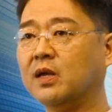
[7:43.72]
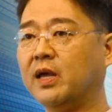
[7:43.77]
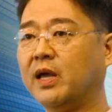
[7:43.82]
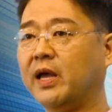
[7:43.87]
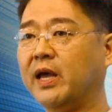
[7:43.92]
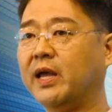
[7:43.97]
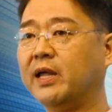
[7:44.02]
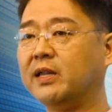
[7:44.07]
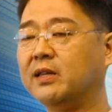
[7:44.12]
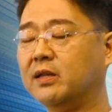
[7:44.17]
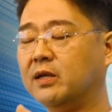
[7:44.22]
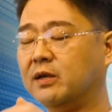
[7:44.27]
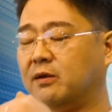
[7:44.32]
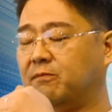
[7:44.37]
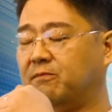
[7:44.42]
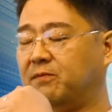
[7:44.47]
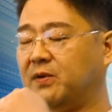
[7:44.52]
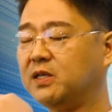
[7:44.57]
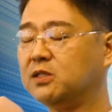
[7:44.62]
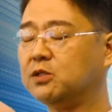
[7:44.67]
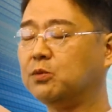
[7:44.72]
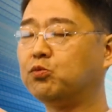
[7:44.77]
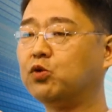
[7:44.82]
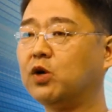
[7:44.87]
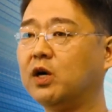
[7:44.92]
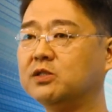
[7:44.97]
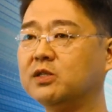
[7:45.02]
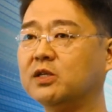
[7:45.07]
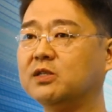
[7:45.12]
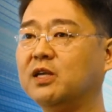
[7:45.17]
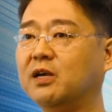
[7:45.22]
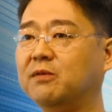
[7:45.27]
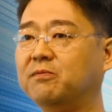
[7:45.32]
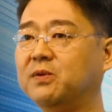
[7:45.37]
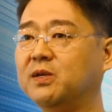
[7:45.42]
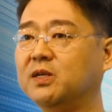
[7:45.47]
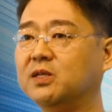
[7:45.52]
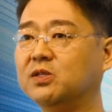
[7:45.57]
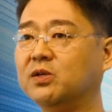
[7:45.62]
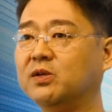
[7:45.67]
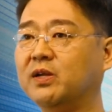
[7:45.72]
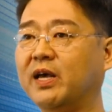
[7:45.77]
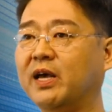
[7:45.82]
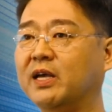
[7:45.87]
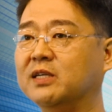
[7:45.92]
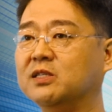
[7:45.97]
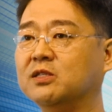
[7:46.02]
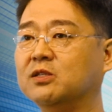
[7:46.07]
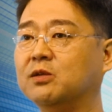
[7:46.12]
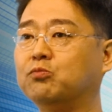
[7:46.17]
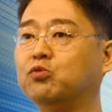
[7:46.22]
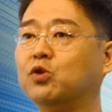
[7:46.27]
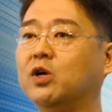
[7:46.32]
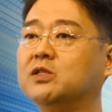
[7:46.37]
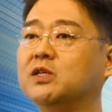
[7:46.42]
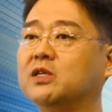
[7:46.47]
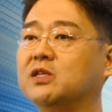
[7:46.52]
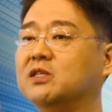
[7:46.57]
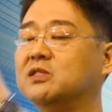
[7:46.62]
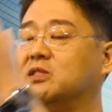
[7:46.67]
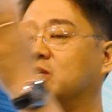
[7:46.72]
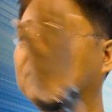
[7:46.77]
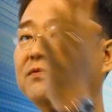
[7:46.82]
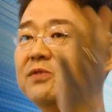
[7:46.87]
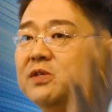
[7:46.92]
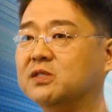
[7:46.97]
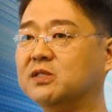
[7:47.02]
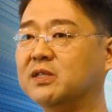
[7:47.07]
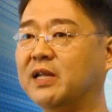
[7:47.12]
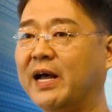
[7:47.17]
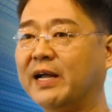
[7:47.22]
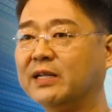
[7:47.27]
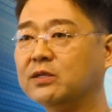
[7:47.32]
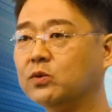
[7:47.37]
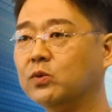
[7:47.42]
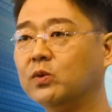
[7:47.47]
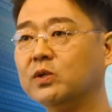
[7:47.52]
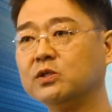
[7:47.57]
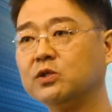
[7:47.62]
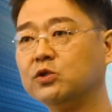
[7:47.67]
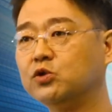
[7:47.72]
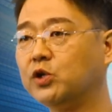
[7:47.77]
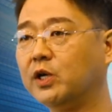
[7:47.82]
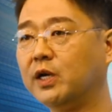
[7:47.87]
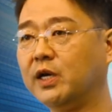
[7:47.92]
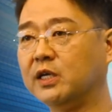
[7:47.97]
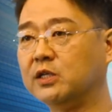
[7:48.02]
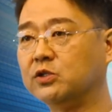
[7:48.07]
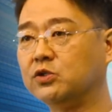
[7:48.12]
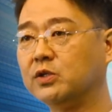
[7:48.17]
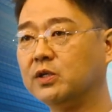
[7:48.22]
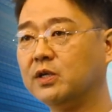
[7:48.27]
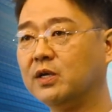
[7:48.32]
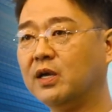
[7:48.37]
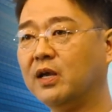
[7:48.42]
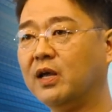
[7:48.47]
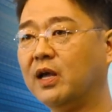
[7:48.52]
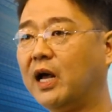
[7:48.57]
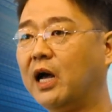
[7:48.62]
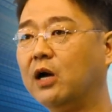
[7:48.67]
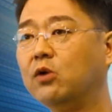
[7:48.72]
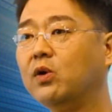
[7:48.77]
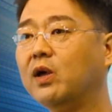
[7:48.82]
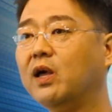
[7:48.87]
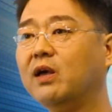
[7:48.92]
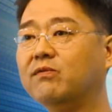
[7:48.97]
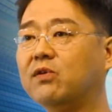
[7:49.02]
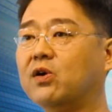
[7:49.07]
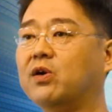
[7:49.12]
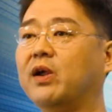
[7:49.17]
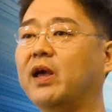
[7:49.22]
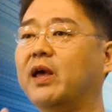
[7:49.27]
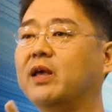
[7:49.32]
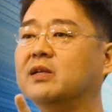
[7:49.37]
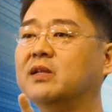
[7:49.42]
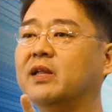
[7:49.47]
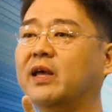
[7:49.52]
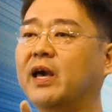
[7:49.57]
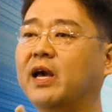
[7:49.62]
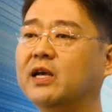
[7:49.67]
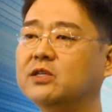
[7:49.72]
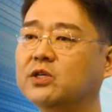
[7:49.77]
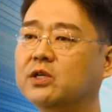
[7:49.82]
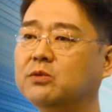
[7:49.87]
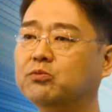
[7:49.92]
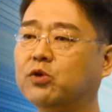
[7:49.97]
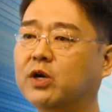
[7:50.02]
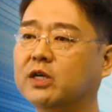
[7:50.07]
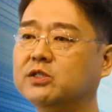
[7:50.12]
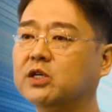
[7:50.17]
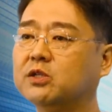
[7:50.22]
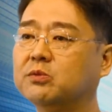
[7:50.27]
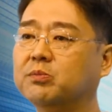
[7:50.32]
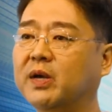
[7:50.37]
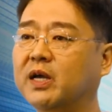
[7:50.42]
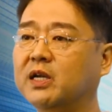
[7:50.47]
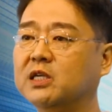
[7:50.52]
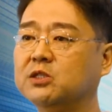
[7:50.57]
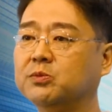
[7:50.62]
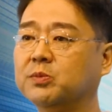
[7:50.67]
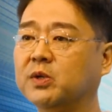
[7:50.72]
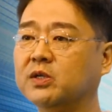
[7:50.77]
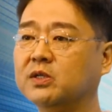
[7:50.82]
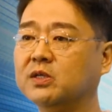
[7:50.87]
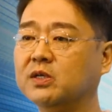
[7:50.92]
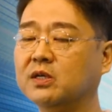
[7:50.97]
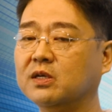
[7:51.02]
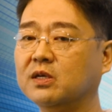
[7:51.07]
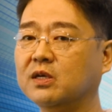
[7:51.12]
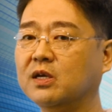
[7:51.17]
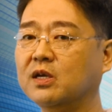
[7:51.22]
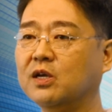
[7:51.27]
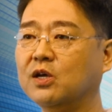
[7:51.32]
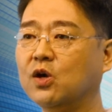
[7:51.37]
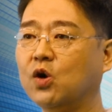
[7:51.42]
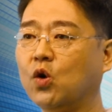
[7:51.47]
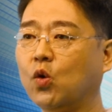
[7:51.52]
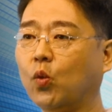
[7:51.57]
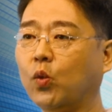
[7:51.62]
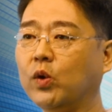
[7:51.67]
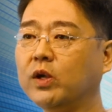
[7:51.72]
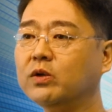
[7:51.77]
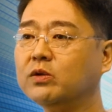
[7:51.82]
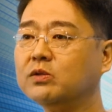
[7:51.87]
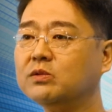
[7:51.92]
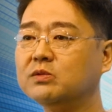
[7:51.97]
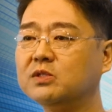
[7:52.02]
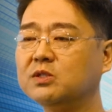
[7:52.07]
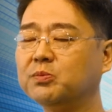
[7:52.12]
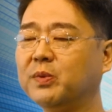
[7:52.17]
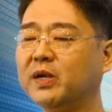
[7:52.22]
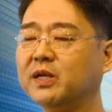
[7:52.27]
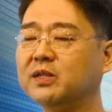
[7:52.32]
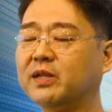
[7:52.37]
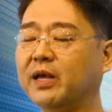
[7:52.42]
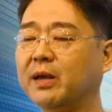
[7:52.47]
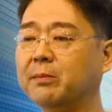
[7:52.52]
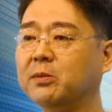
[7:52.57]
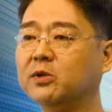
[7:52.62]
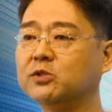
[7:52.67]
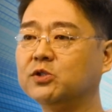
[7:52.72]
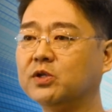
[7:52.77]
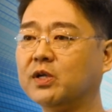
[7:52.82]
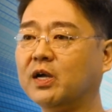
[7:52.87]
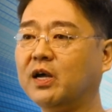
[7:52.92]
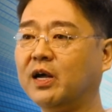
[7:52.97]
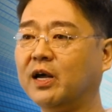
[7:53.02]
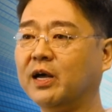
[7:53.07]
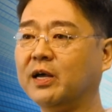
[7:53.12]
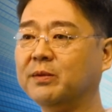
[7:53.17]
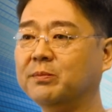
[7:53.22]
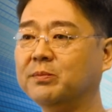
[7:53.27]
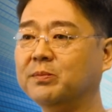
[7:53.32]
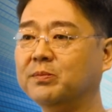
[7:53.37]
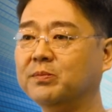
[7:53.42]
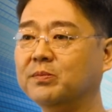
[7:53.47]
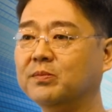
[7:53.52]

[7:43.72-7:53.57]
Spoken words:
And the fixed project definition, as in the project itself, is not going to change. However, in Agile project management, we don't spend that much time